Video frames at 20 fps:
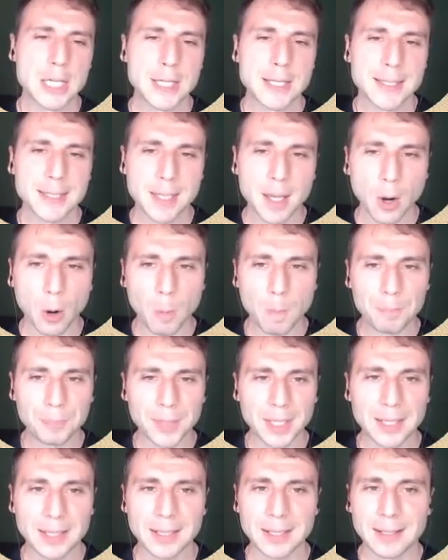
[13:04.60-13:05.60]
So
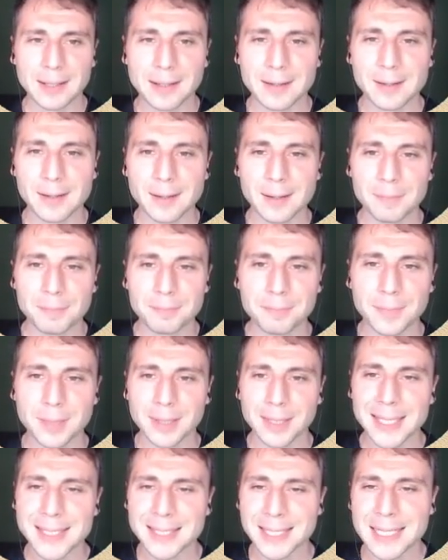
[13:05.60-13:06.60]

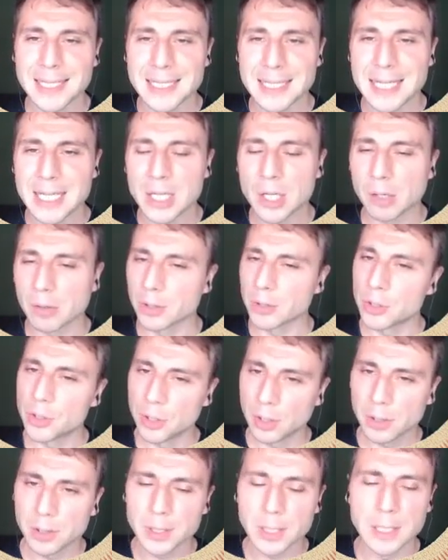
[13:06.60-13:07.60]
let's continue our
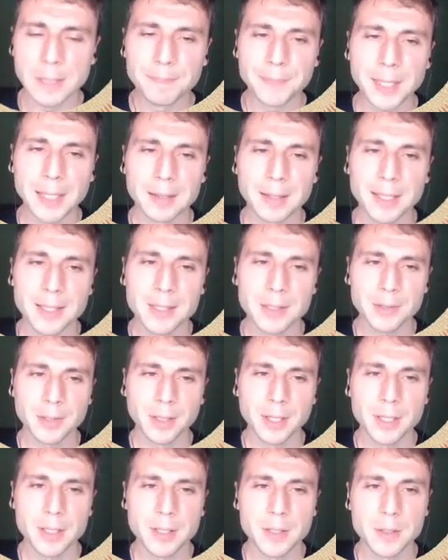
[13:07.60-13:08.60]
journey and let's
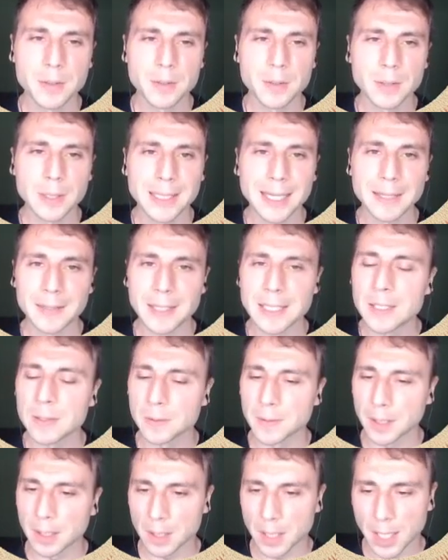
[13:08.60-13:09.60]
try to get
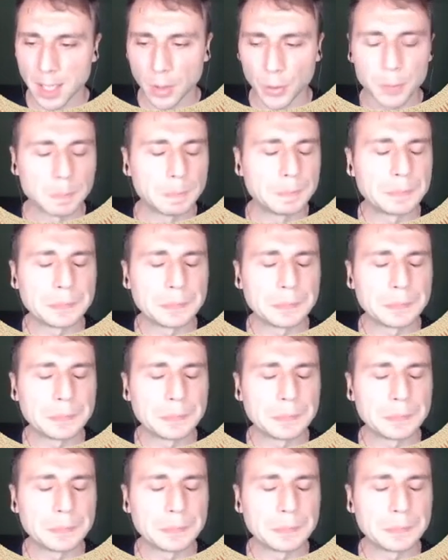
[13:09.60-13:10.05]
into the cloud.